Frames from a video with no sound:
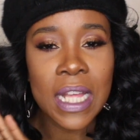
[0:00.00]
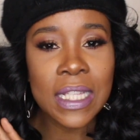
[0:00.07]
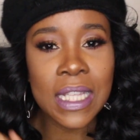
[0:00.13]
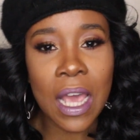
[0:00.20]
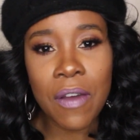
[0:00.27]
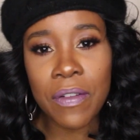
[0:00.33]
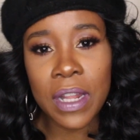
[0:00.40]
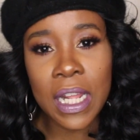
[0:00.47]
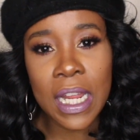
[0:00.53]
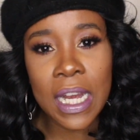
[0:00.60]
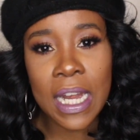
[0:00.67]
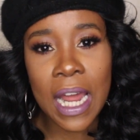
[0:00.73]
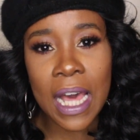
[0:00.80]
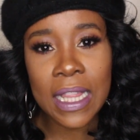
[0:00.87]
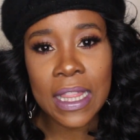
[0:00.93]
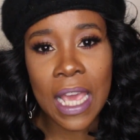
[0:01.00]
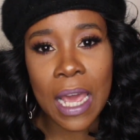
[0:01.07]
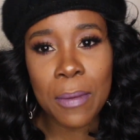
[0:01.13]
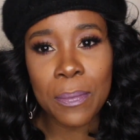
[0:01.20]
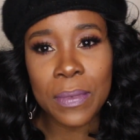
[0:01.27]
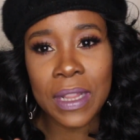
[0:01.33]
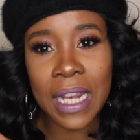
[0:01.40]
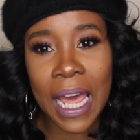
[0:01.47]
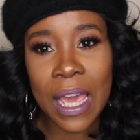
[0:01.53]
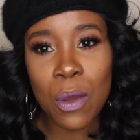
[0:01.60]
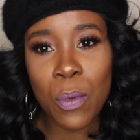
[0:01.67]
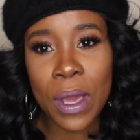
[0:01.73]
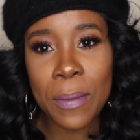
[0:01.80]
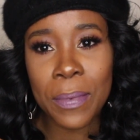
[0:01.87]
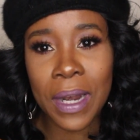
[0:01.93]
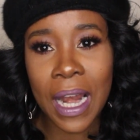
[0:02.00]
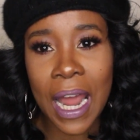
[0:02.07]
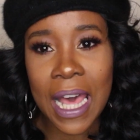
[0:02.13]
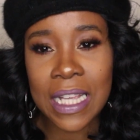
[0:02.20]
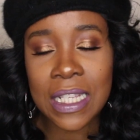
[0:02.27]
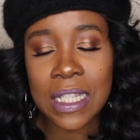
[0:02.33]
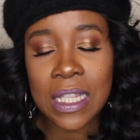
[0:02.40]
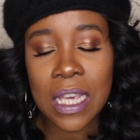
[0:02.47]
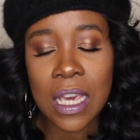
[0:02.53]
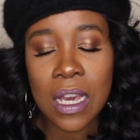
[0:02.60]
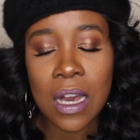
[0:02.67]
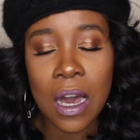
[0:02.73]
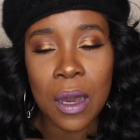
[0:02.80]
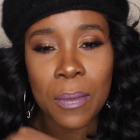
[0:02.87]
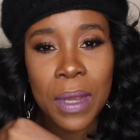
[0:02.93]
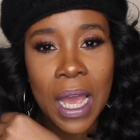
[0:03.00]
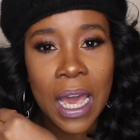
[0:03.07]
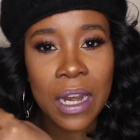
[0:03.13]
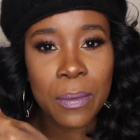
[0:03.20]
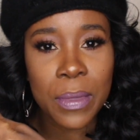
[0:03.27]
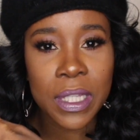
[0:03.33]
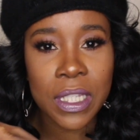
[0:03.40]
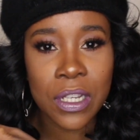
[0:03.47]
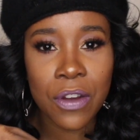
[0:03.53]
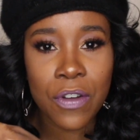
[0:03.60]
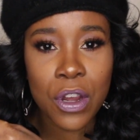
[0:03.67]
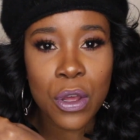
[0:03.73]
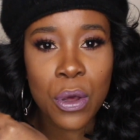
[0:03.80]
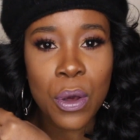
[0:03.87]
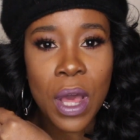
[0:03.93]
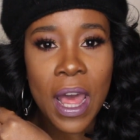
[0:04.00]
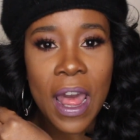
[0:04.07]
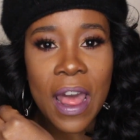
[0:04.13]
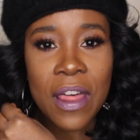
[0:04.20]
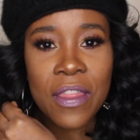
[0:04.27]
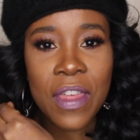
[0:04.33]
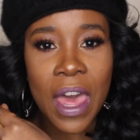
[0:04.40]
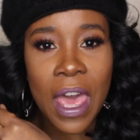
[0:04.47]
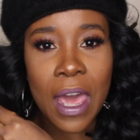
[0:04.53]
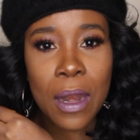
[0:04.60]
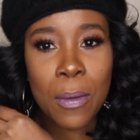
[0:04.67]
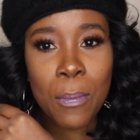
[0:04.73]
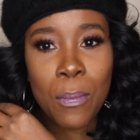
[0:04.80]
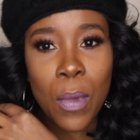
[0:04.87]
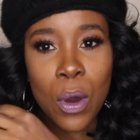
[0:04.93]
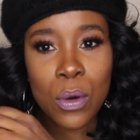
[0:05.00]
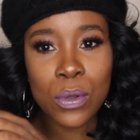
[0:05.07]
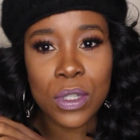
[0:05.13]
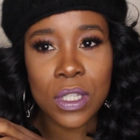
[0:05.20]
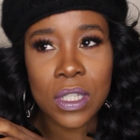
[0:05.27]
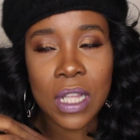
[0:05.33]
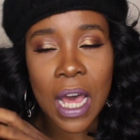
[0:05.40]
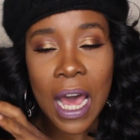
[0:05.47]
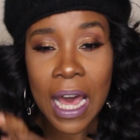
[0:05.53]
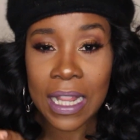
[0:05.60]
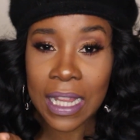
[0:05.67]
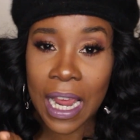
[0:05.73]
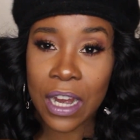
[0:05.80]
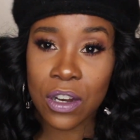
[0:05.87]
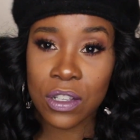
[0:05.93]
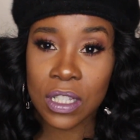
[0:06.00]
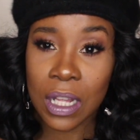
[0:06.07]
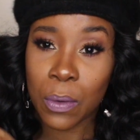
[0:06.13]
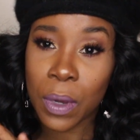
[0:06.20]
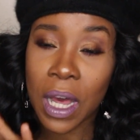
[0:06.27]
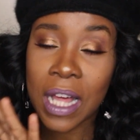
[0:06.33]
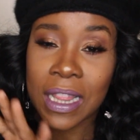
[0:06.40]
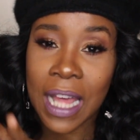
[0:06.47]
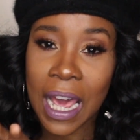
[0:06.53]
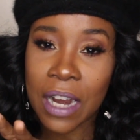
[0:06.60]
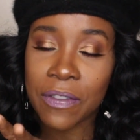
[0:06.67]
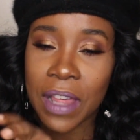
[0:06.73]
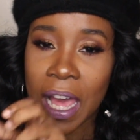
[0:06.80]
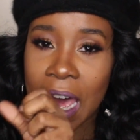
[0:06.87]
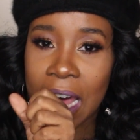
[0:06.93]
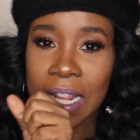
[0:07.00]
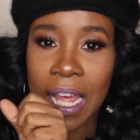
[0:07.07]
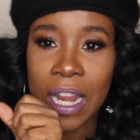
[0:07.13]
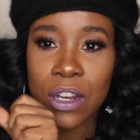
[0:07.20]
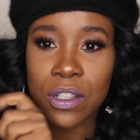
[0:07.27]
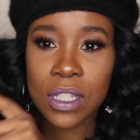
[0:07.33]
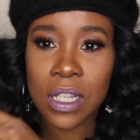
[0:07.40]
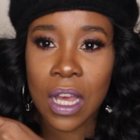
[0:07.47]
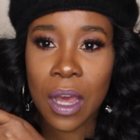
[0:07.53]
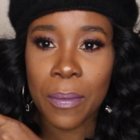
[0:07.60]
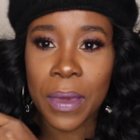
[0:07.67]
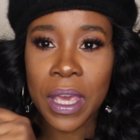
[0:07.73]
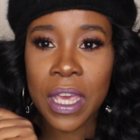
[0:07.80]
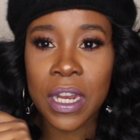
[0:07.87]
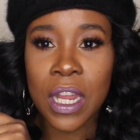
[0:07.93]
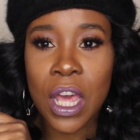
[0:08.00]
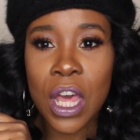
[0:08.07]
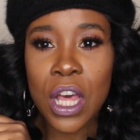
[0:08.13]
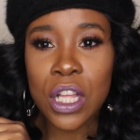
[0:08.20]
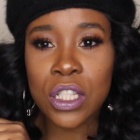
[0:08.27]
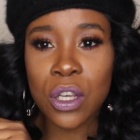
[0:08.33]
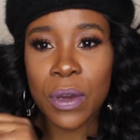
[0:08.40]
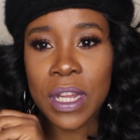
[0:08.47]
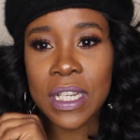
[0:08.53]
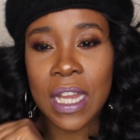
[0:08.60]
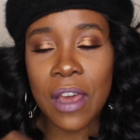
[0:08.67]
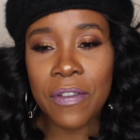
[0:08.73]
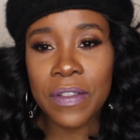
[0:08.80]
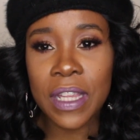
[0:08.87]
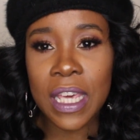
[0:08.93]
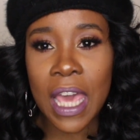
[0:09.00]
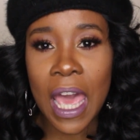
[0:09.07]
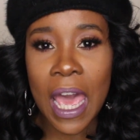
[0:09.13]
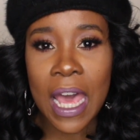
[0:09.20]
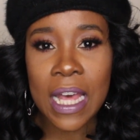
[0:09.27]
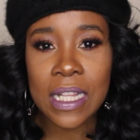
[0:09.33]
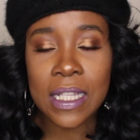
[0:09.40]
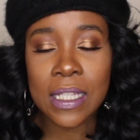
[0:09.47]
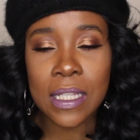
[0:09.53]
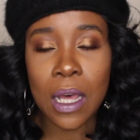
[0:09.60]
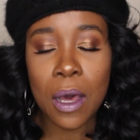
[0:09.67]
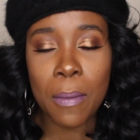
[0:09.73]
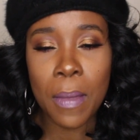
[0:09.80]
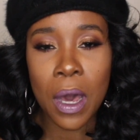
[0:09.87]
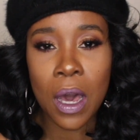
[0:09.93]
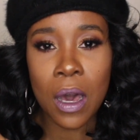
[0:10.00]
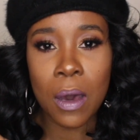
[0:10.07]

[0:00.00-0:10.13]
Definitely not that lightweight plastic kind of material that most highlighters, or well, a lot of the highlighters come in. So it definitely has some